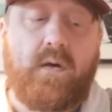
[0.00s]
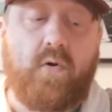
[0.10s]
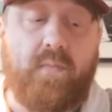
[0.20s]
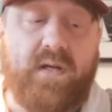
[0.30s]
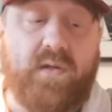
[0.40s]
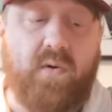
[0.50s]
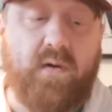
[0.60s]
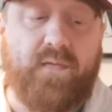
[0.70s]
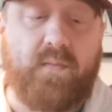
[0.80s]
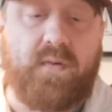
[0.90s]
Almost
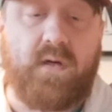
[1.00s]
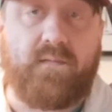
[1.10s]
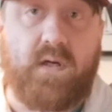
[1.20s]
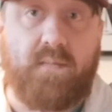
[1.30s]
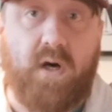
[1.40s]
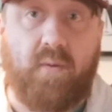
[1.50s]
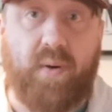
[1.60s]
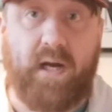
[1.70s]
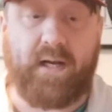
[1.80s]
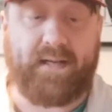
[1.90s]
all of them have come up.
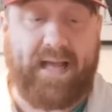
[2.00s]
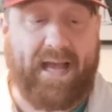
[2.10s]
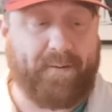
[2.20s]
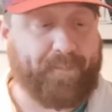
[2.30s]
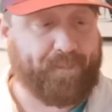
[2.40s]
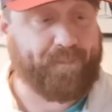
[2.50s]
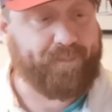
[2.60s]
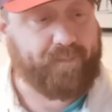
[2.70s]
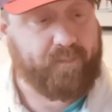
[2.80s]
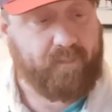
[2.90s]
Now,
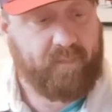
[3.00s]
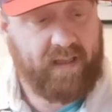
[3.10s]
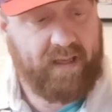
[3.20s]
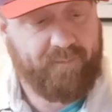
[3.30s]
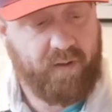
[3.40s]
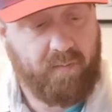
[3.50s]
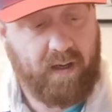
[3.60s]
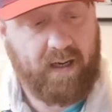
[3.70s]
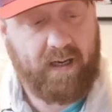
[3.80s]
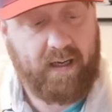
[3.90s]
if you
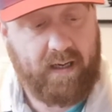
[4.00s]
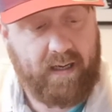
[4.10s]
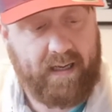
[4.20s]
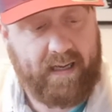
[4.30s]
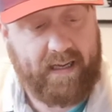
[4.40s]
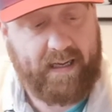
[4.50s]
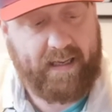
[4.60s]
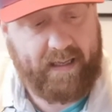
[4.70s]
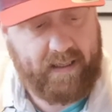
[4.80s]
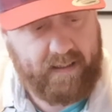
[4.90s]
are
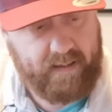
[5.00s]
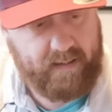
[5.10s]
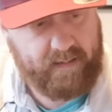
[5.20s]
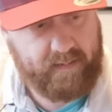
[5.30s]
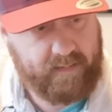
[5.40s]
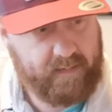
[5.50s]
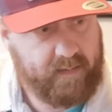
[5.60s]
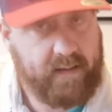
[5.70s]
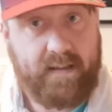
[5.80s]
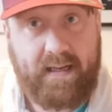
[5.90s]
a
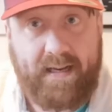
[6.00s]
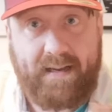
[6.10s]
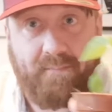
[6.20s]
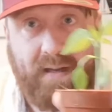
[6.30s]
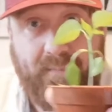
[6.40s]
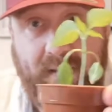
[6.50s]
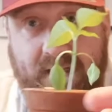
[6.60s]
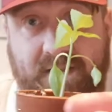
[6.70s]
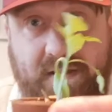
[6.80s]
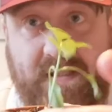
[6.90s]
cayenne
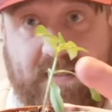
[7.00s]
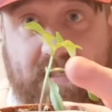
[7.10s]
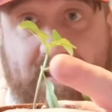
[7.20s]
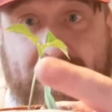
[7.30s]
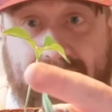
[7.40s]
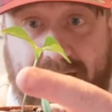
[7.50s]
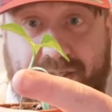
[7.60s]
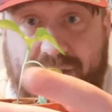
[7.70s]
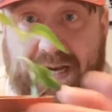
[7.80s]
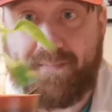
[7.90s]
pepper such as this little
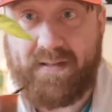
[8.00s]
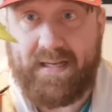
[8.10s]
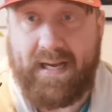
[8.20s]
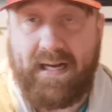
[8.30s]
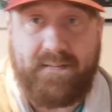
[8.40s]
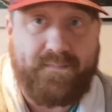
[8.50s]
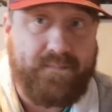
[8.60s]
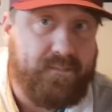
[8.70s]
chap here,